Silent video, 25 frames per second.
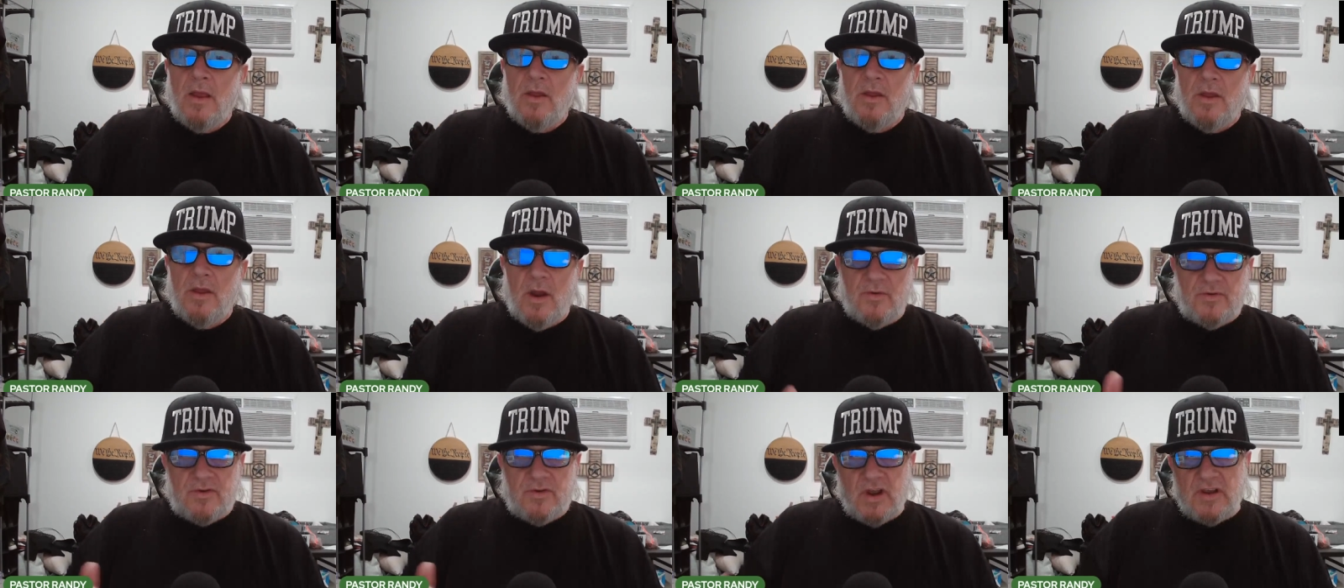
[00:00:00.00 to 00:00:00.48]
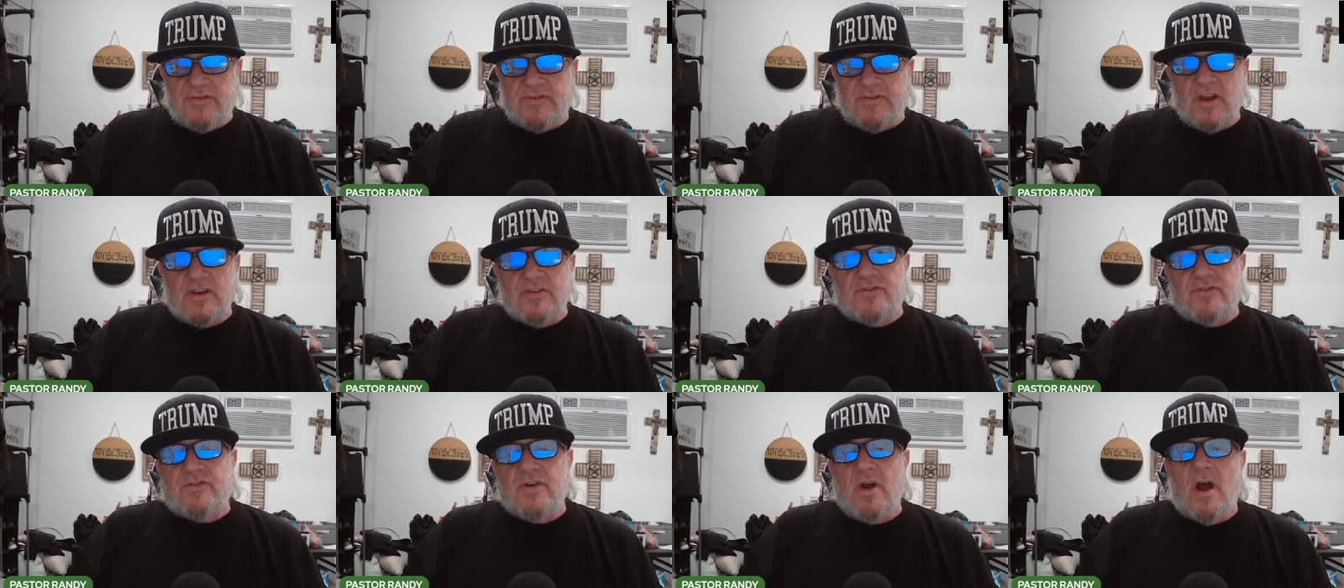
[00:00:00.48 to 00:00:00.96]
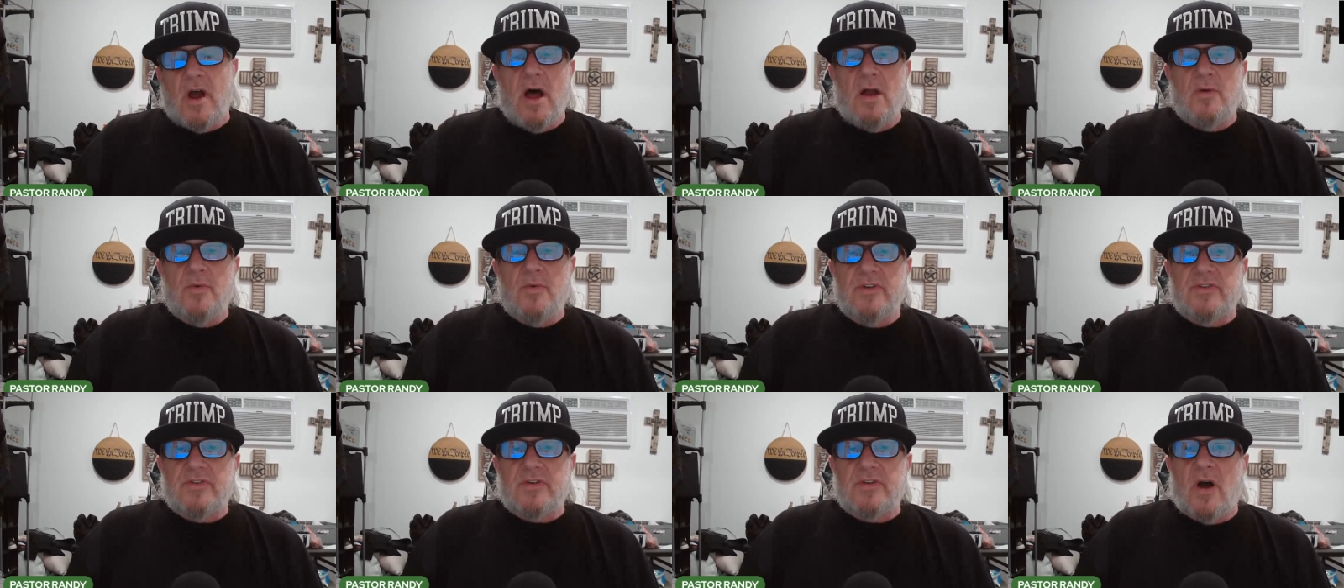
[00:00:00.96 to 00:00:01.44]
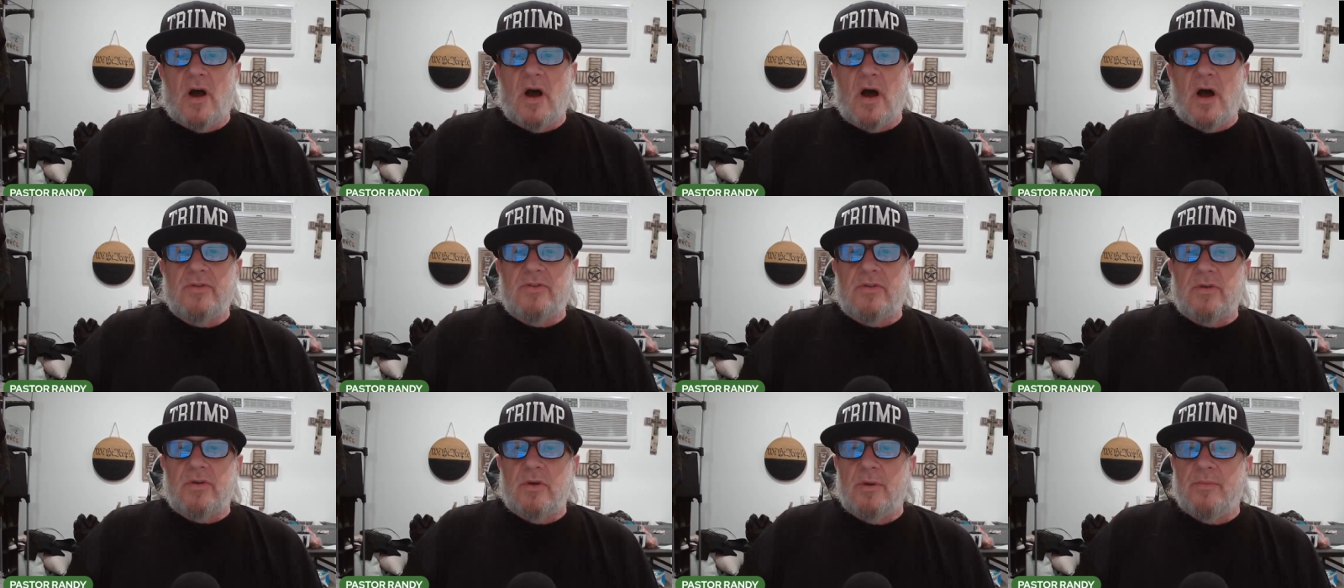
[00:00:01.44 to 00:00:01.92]
You know, just as John was
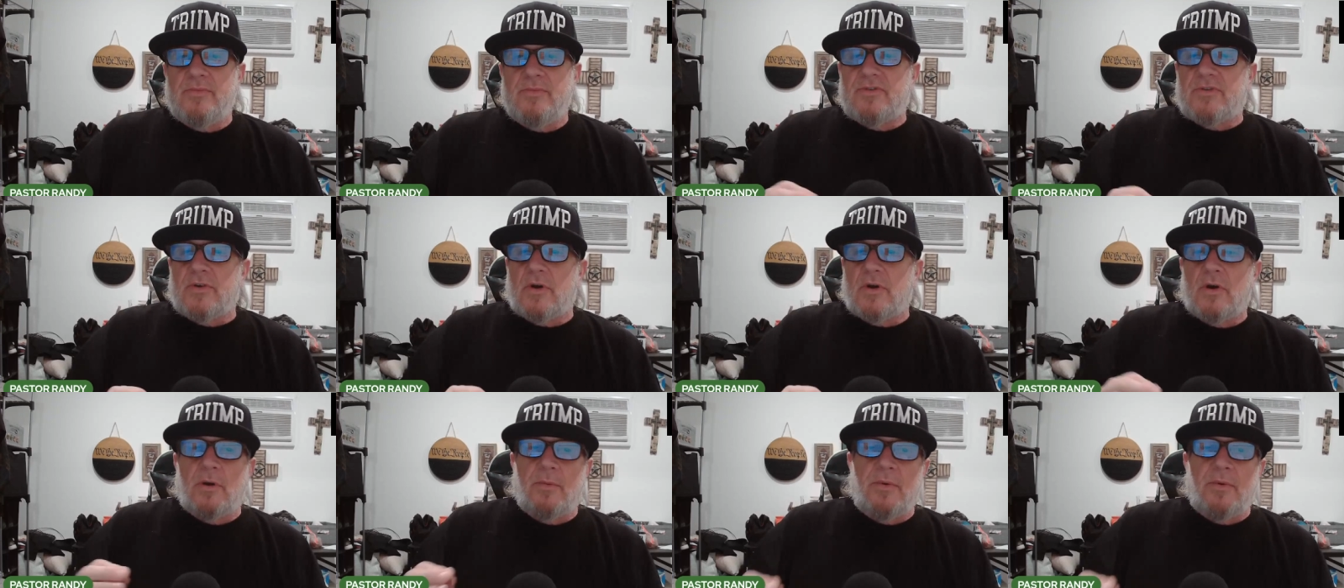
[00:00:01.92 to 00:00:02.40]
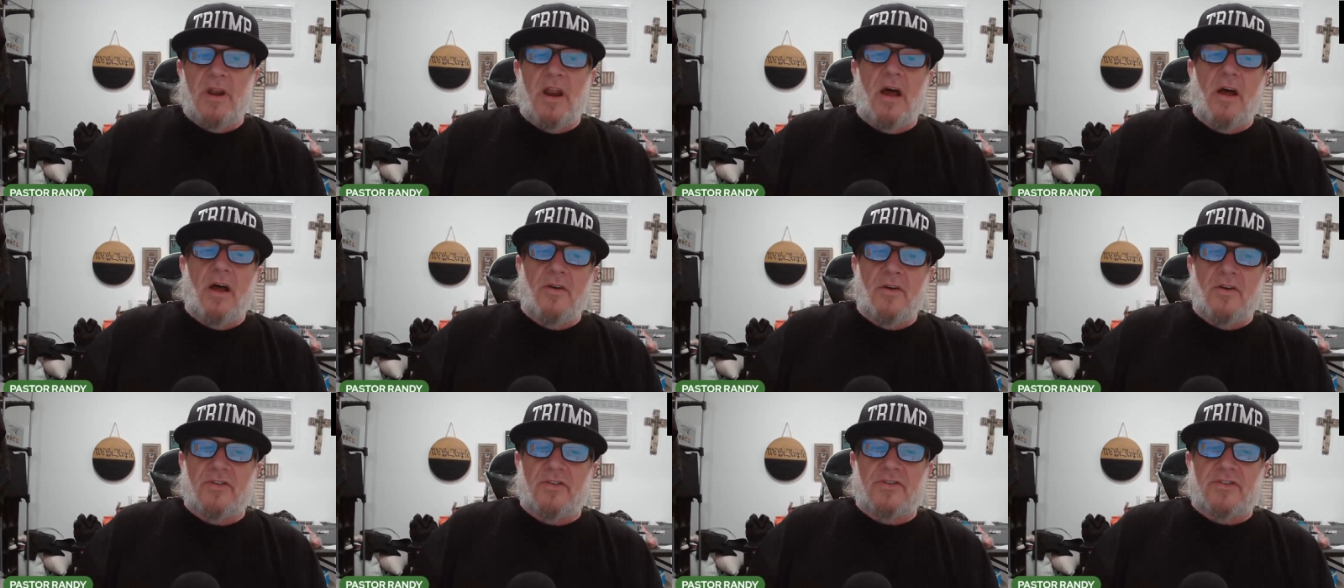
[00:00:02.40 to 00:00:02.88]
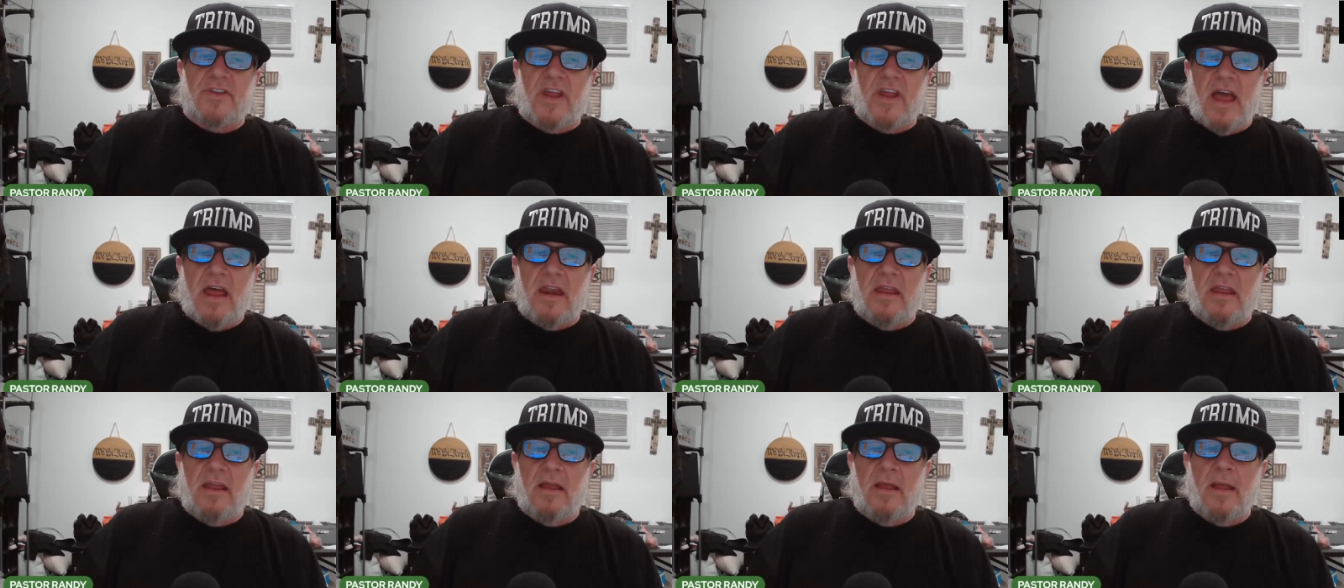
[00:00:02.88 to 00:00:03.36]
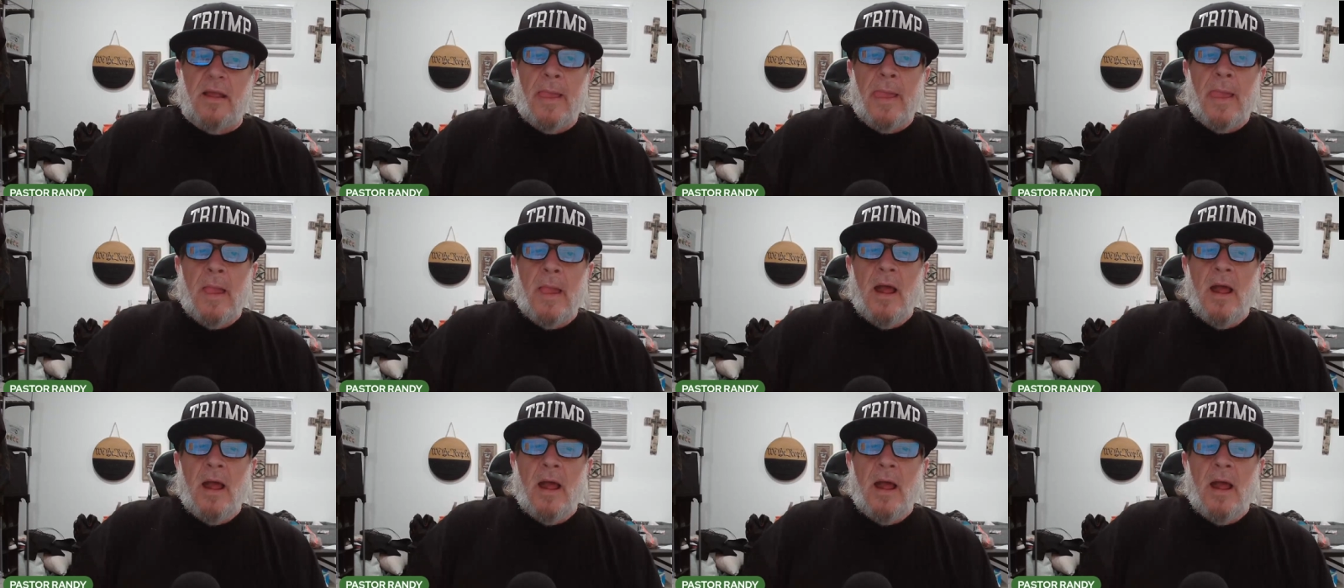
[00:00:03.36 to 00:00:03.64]
called to observe and understanding